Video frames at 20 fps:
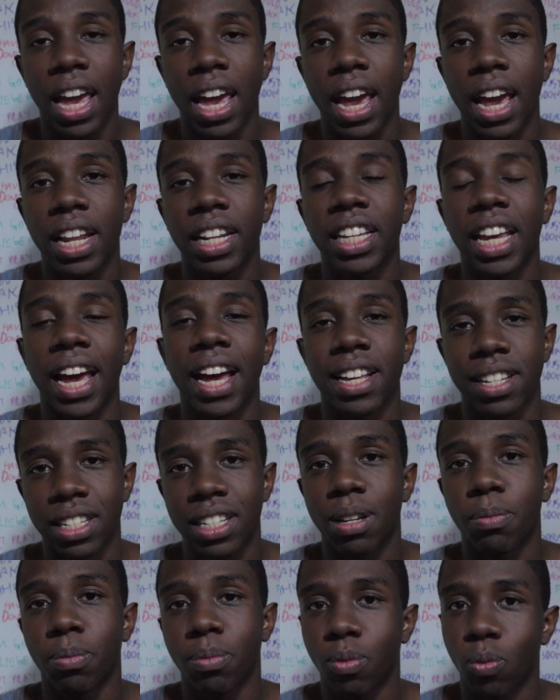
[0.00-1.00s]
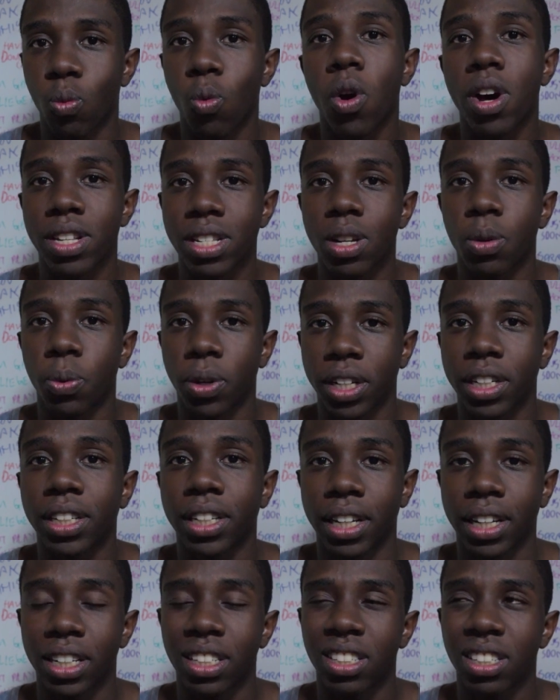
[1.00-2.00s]
And yes, I was a weird
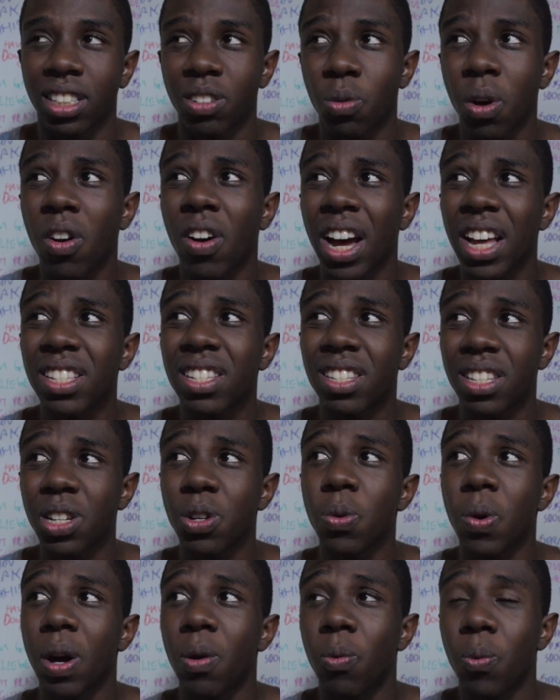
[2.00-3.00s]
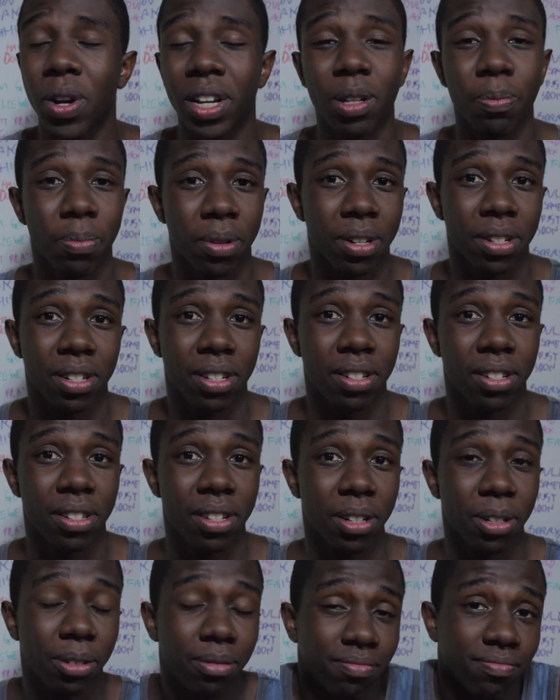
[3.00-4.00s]
kid. Well, I'm still a weird person,
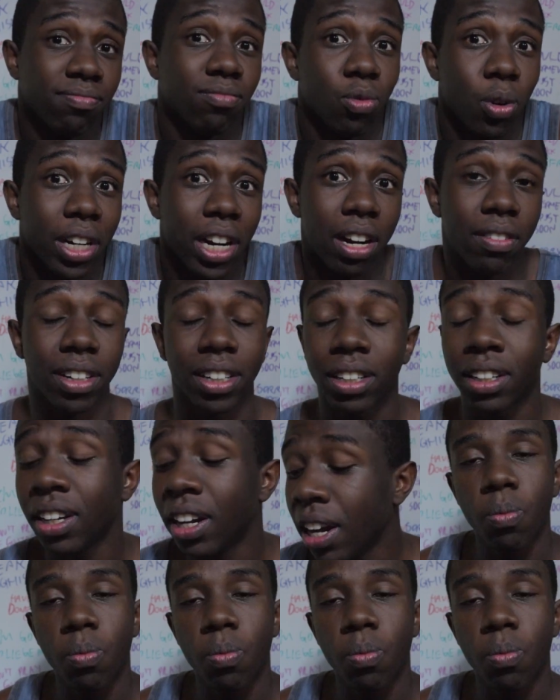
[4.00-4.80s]
so whatever.